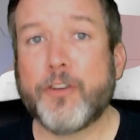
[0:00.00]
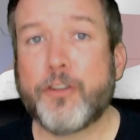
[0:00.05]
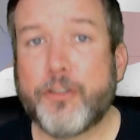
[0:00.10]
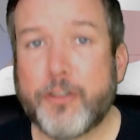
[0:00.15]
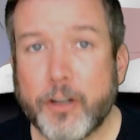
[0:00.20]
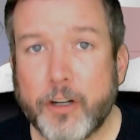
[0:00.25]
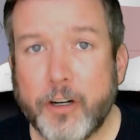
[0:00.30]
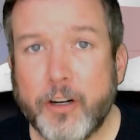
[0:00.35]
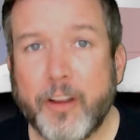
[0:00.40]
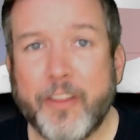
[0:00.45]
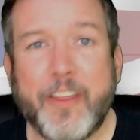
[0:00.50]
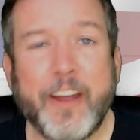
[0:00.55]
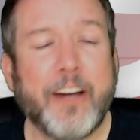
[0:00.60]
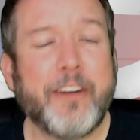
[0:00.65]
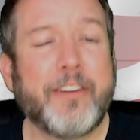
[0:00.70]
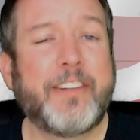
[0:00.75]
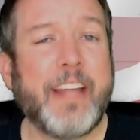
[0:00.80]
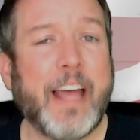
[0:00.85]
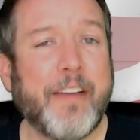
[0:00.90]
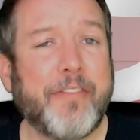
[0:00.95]
for sure, they're
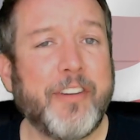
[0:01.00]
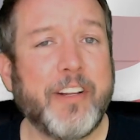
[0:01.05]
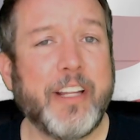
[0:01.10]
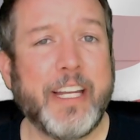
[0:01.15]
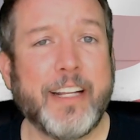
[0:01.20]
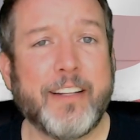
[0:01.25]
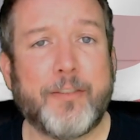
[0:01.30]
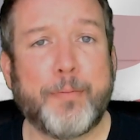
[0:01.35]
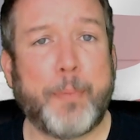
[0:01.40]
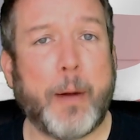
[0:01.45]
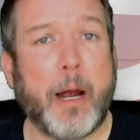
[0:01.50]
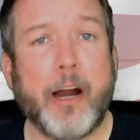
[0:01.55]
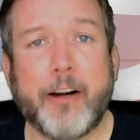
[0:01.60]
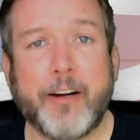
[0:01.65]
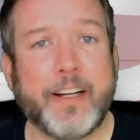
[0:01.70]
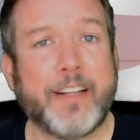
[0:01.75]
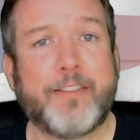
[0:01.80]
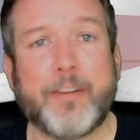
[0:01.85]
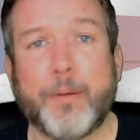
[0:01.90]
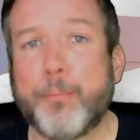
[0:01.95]
definitely
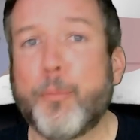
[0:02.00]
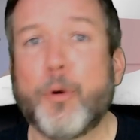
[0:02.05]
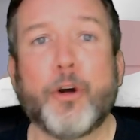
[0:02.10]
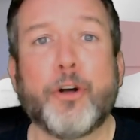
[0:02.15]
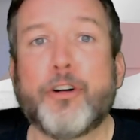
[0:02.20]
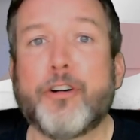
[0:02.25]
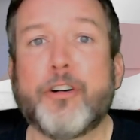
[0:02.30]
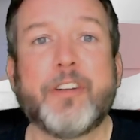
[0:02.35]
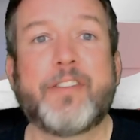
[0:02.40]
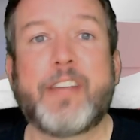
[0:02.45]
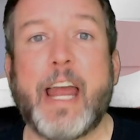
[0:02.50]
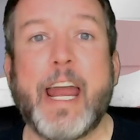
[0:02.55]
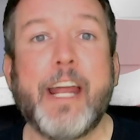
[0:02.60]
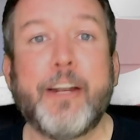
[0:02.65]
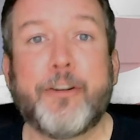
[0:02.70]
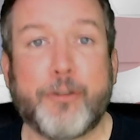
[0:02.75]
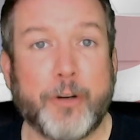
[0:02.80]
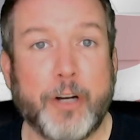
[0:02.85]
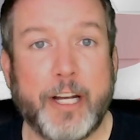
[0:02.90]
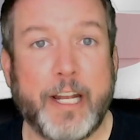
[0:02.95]
inspiring some murderous
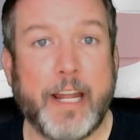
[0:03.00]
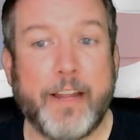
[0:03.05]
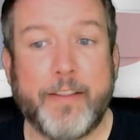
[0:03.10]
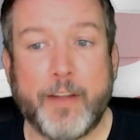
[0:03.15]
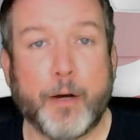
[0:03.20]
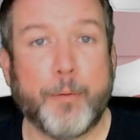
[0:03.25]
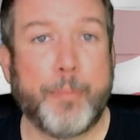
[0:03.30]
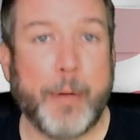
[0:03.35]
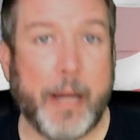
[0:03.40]
hatred in their